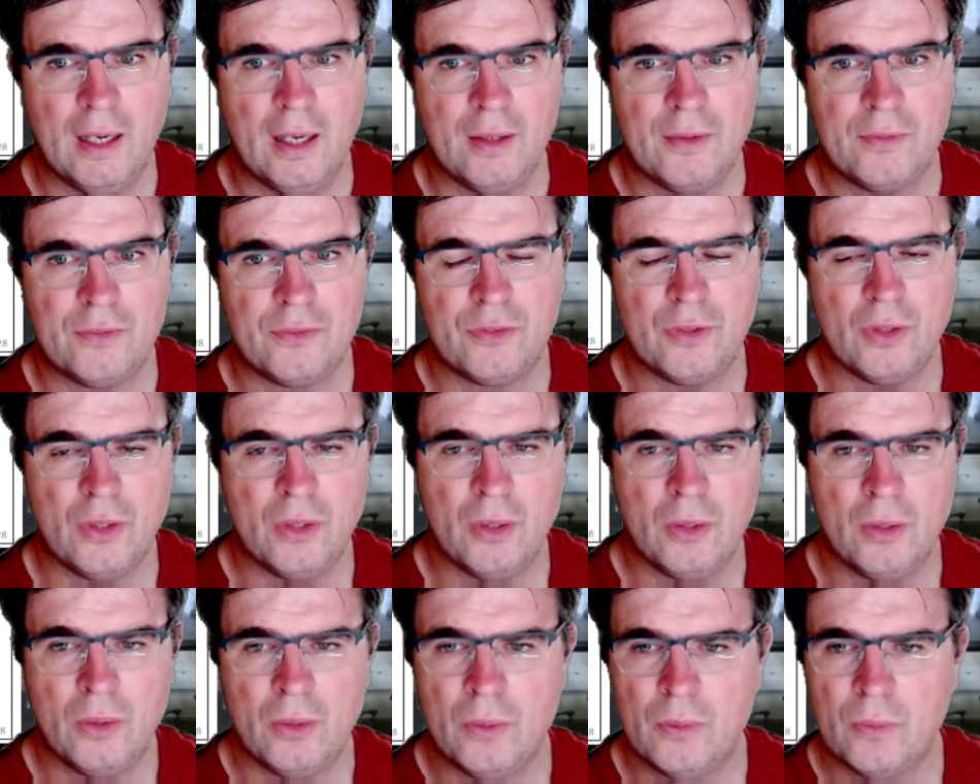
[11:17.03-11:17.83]

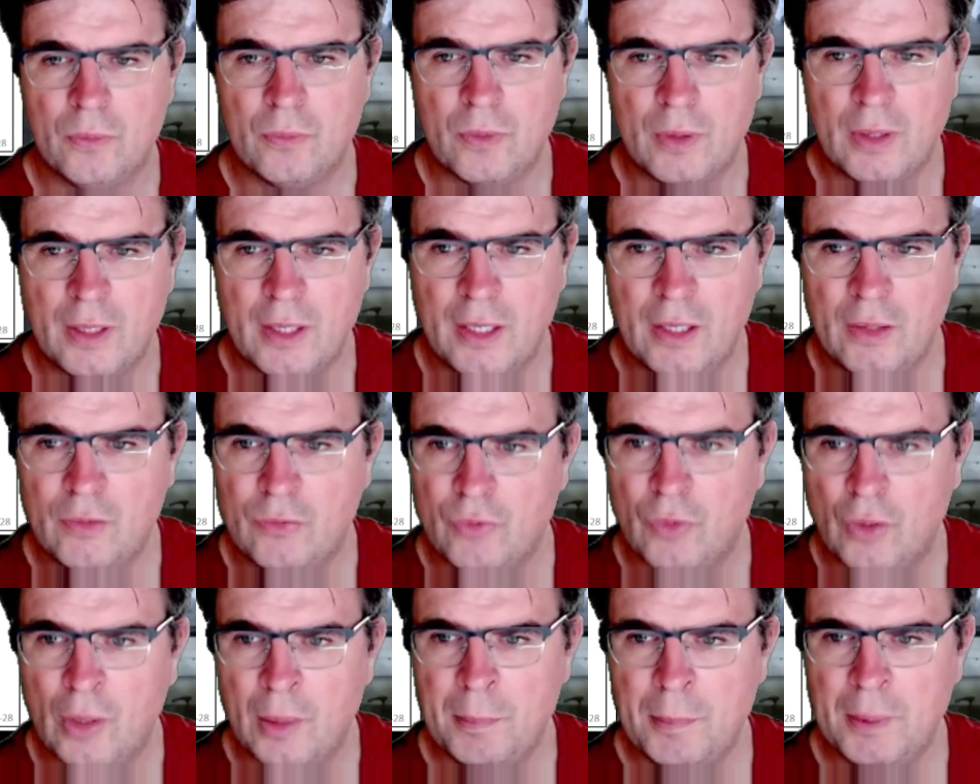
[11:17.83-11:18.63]
So in
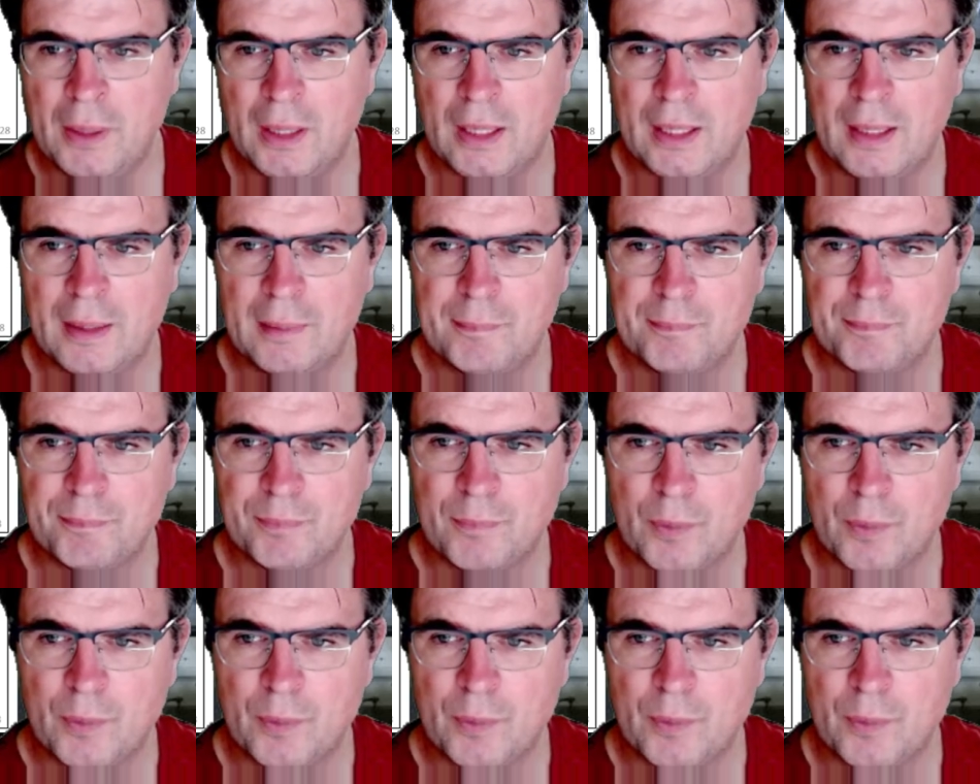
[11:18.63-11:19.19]
formula,